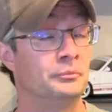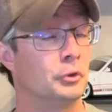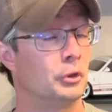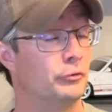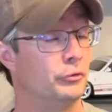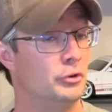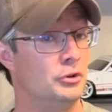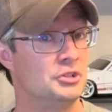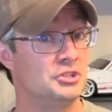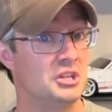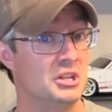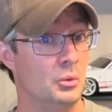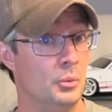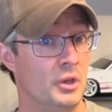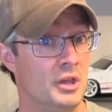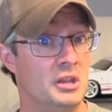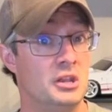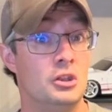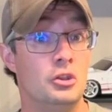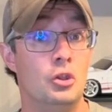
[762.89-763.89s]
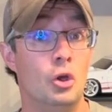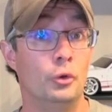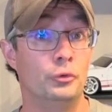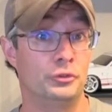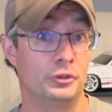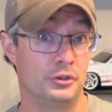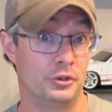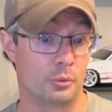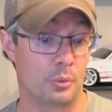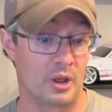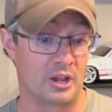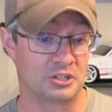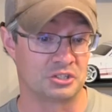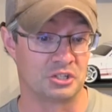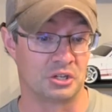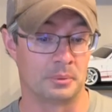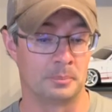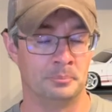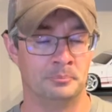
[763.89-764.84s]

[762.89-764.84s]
If there is any wind, note the direction.